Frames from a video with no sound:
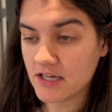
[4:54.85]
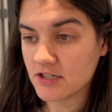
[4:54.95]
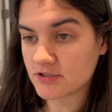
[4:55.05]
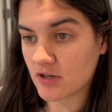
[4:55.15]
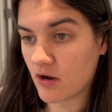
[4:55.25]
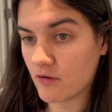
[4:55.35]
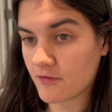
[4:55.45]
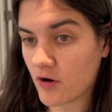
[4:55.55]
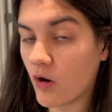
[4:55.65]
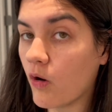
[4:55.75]
So
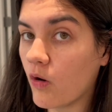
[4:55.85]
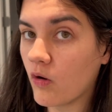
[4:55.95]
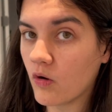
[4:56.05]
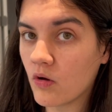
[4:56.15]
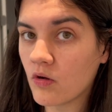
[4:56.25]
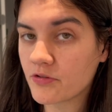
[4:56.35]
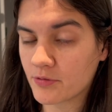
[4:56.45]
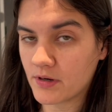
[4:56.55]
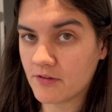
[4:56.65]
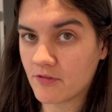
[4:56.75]
for a whole
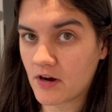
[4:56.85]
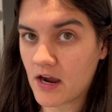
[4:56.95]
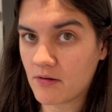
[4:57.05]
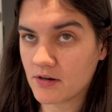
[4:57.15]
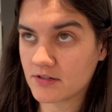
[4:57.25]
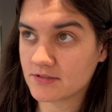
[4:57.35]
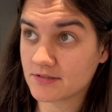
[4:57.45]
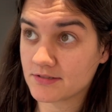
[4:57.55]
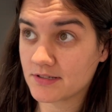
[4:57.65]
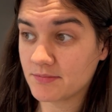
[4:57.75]
24 hours
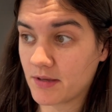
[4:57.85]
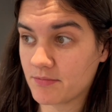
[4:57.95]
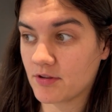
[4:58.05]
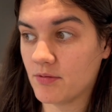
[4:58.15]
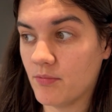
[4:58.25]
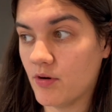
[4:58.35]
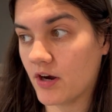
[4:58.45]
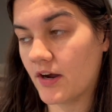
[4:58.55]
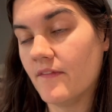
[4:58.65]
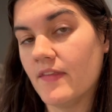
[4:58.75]
or sometimes a little
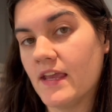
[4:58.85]
more,